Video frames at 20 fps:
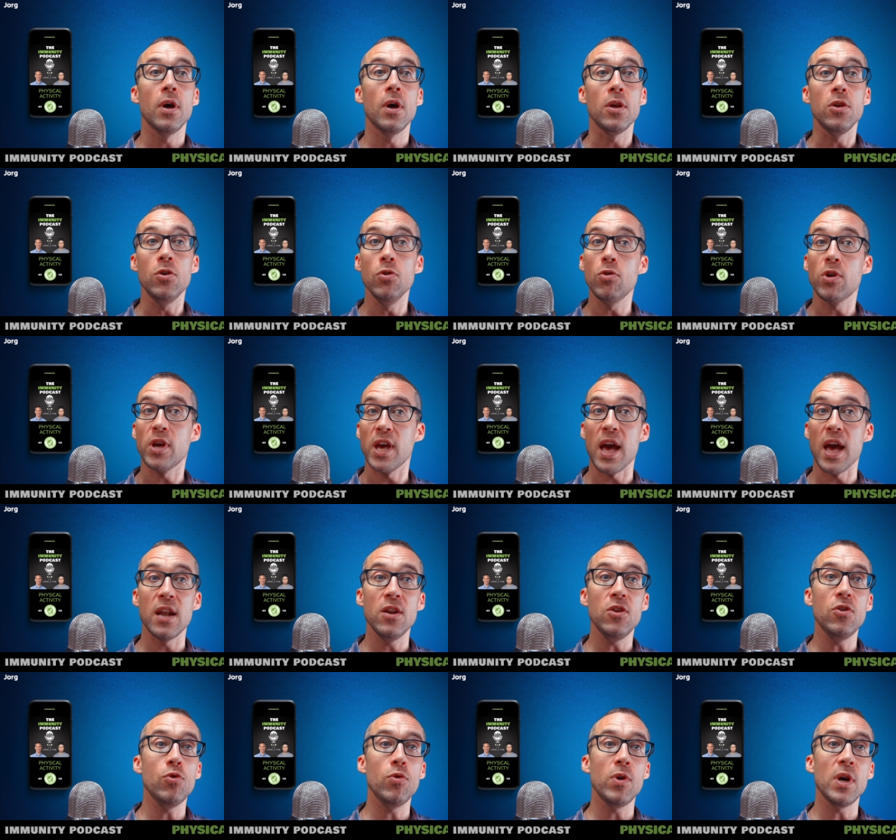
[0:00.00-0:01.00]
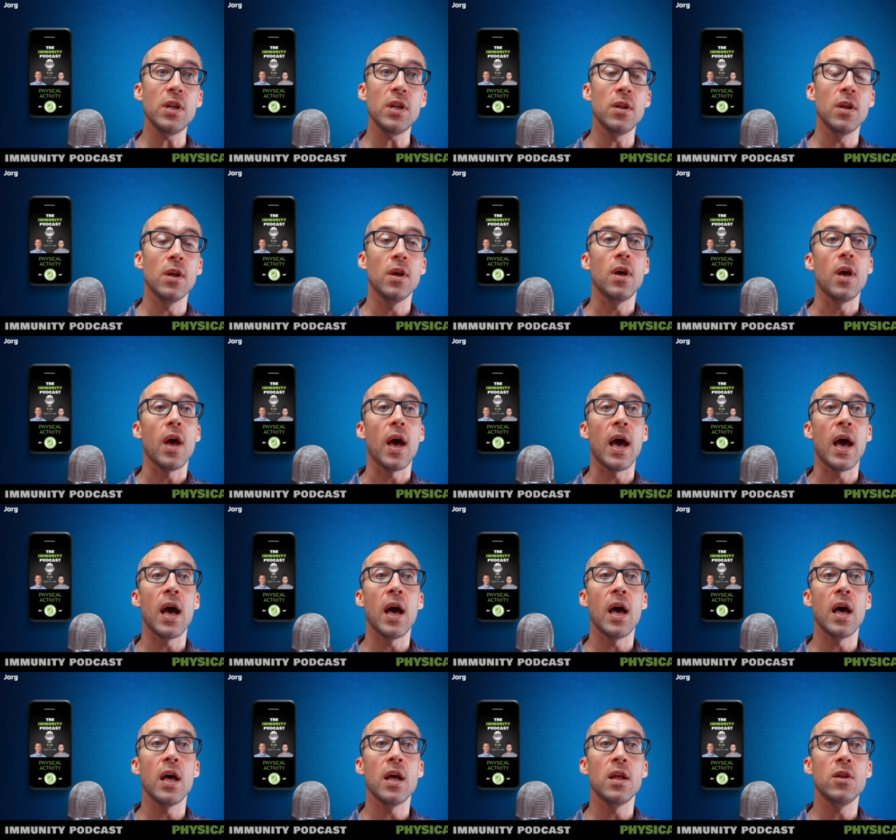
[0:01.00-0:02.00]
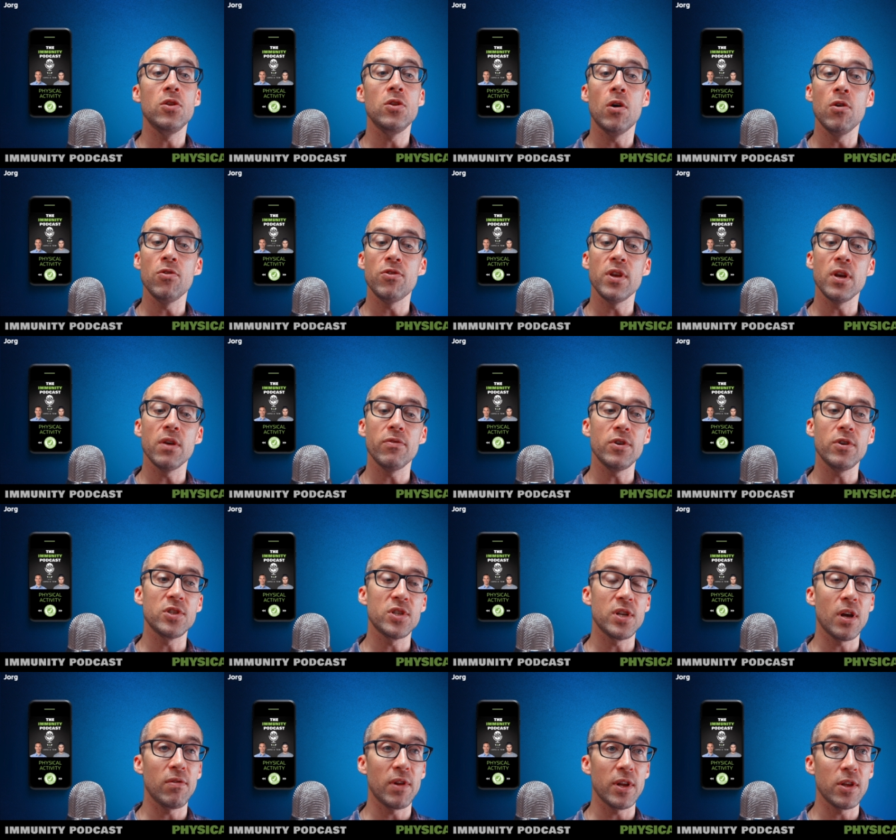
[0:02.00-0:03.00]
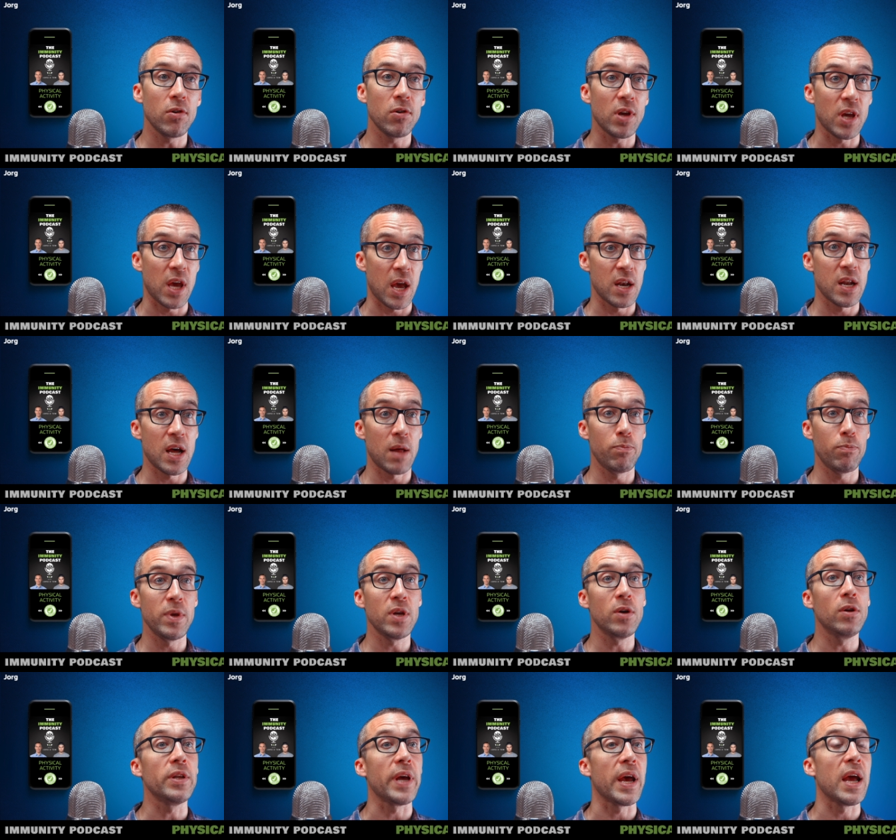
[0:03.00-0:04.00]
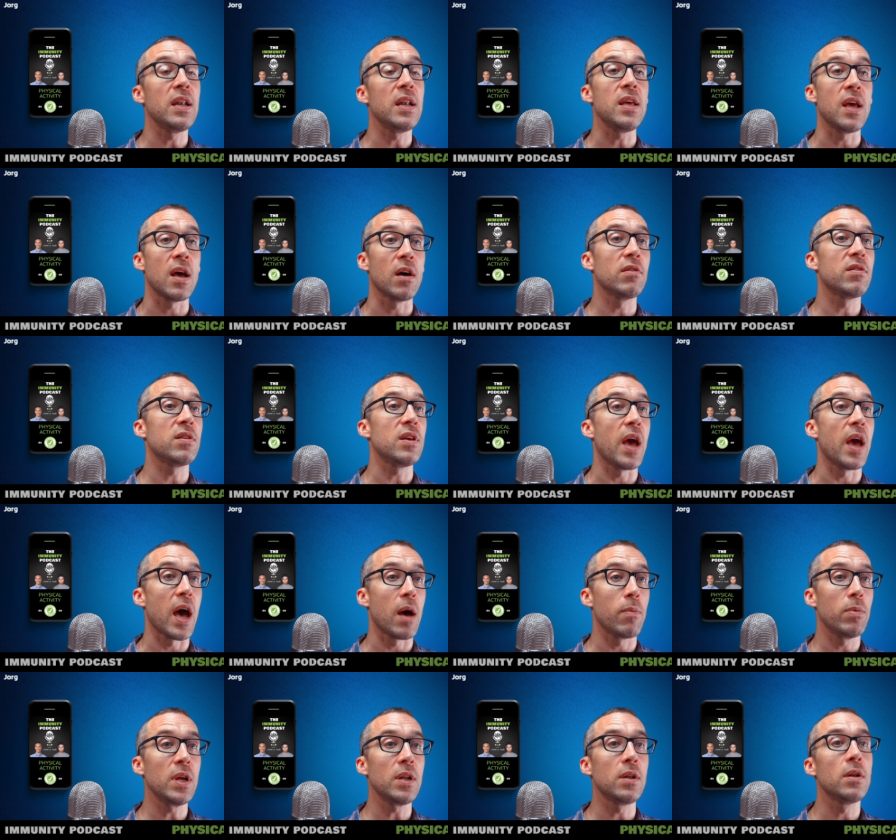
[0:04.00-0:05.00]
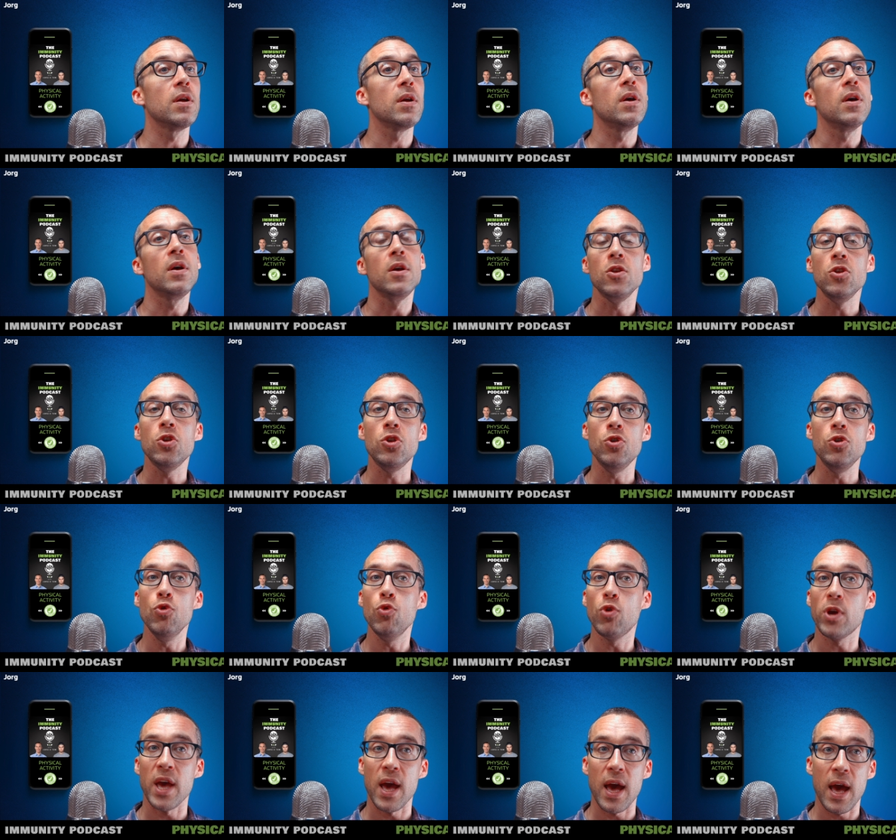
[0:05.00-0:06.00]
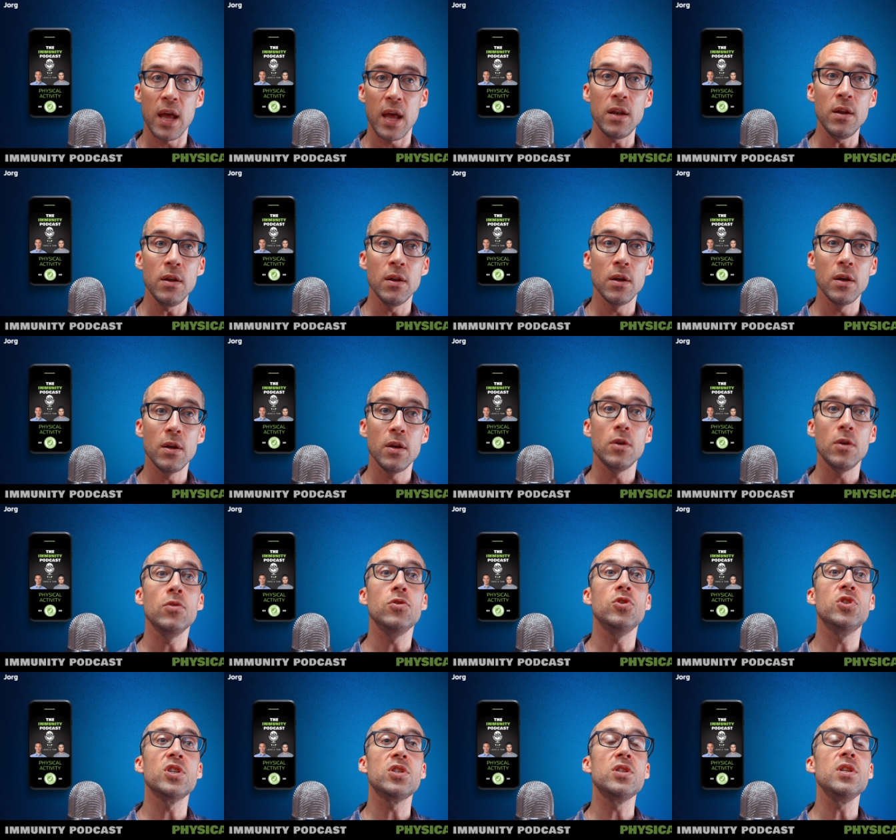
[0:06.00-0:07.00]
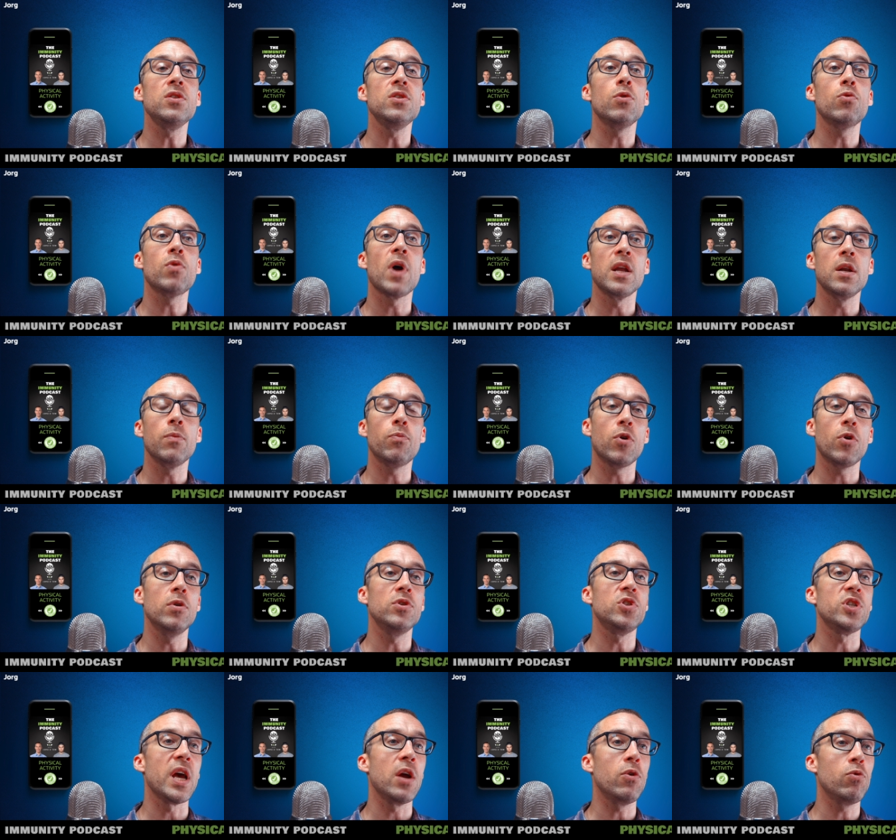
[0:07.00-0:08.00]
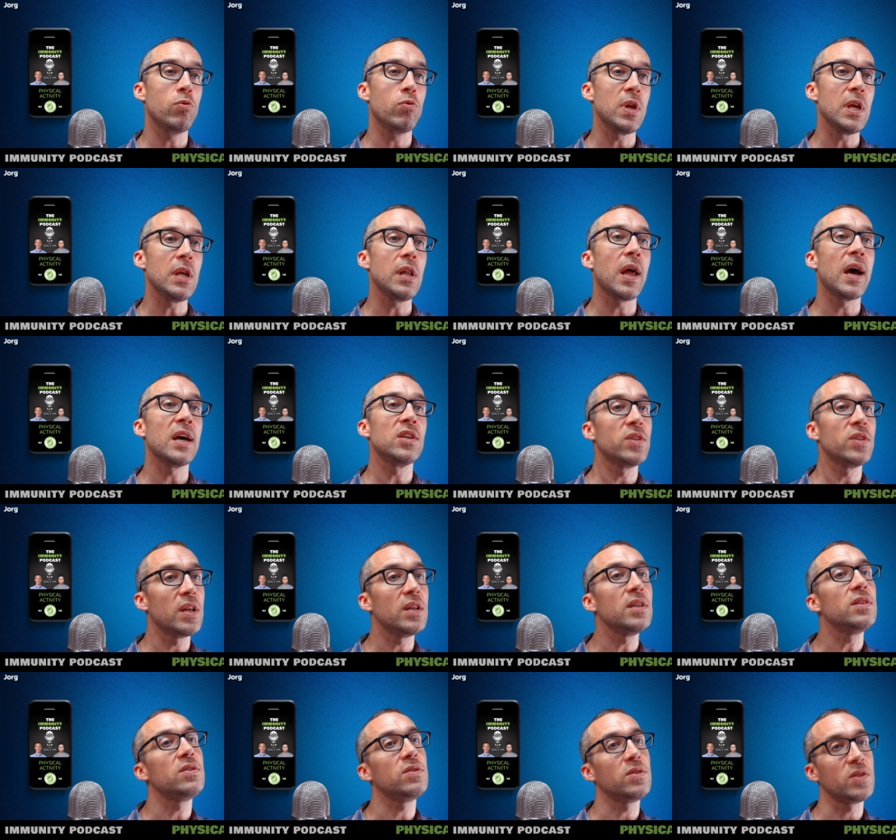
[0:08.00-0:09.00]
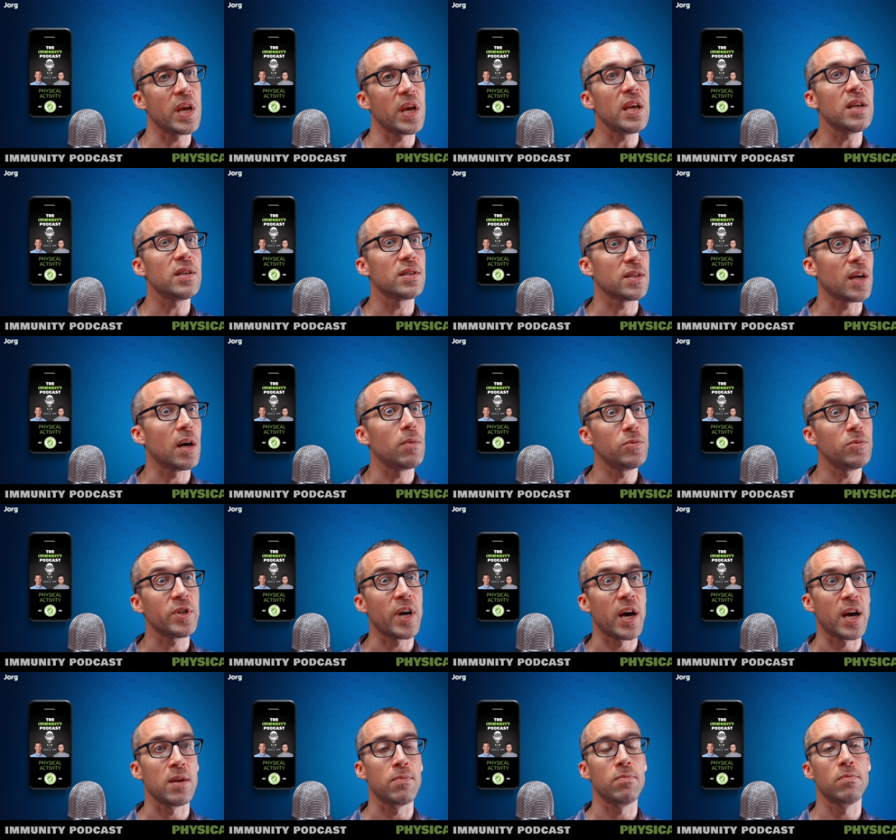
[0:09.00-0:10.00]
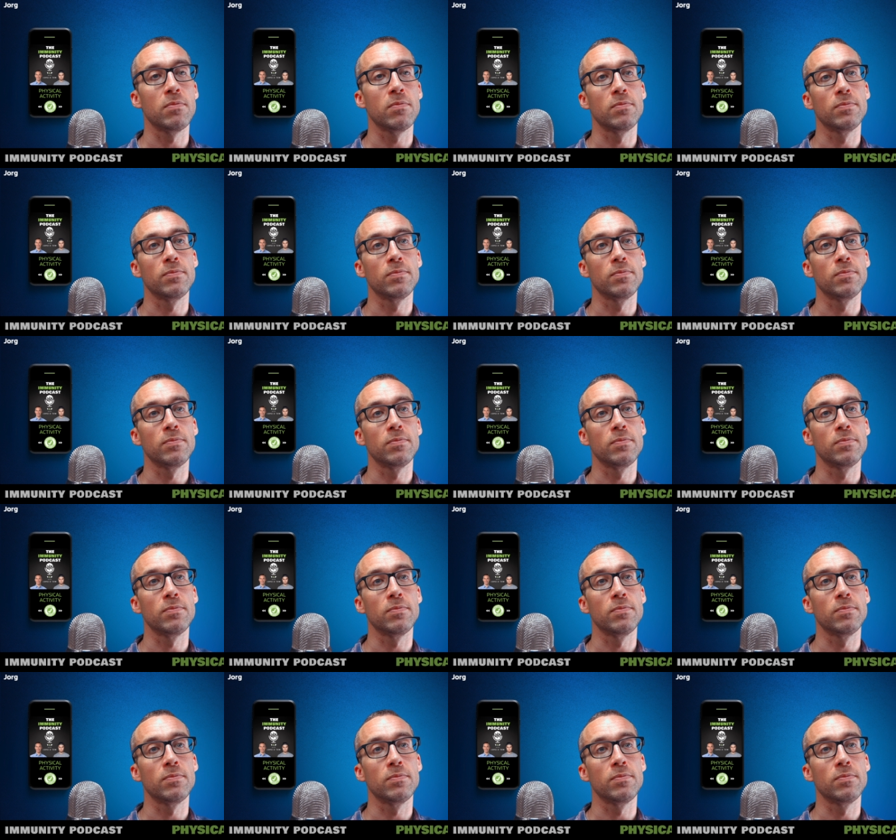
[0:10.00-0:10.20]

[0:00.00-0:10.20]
You can do it. And don't think of yourself like you cannot build any healthy habit. You can. You just need the right approach and realize that it takes some time.